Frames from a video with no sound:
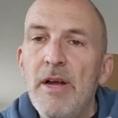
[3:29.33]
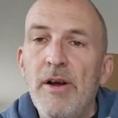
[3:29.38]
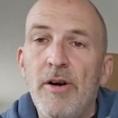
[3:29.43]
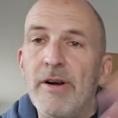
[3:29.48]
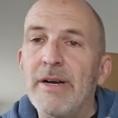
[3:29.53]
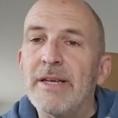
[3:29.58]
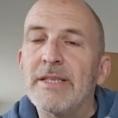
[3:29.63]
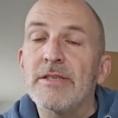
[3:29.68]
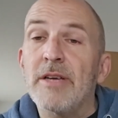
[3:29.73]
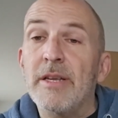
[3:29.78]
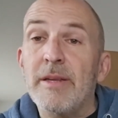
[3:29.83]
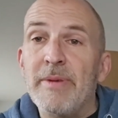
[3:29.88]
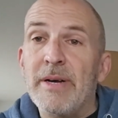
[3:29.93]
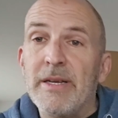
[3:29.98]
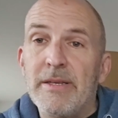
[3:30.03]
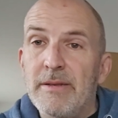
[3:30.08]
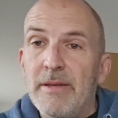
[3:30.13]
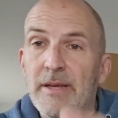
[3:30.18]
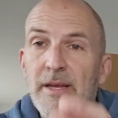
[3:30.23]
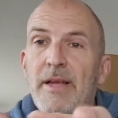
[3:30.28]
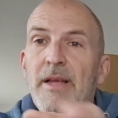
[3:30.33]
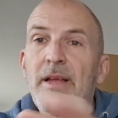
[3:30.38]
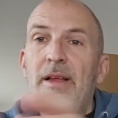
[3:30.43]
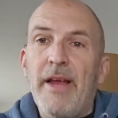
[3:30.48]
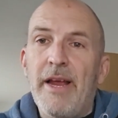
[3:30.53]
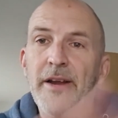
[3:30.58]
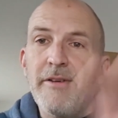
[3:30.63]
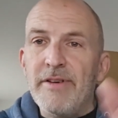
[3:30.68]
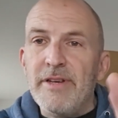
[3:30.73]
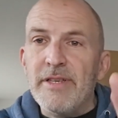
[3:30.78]
or it's not about
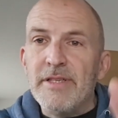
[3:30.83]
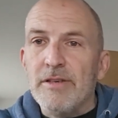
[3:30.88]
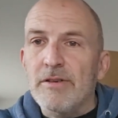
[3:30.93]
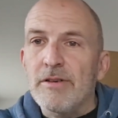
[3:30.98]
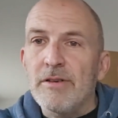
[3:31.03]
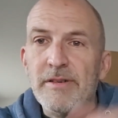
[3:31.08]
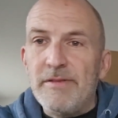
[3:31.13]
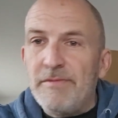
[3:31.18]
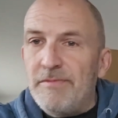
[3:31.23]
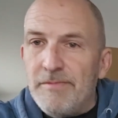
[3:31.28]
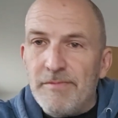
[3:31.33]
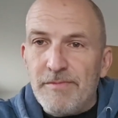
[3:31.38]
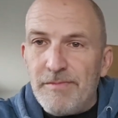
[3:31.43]
Henry. So